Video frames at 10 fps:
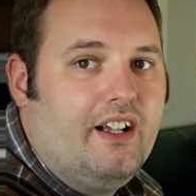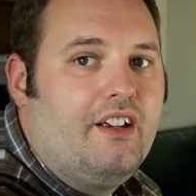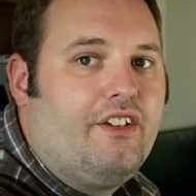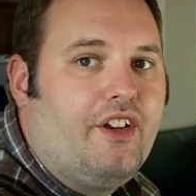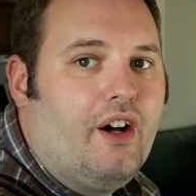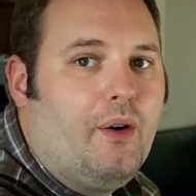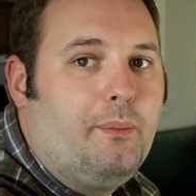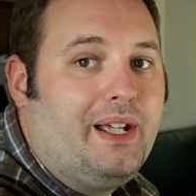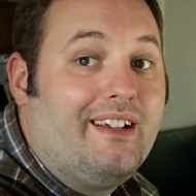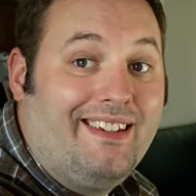So
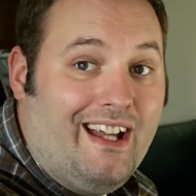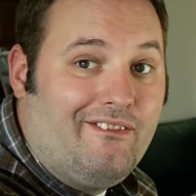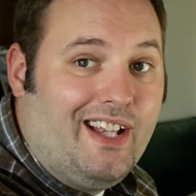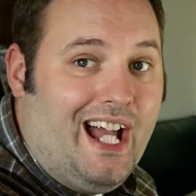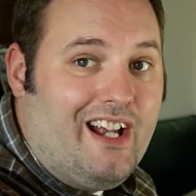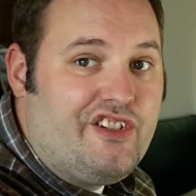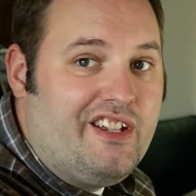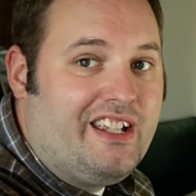because that flash is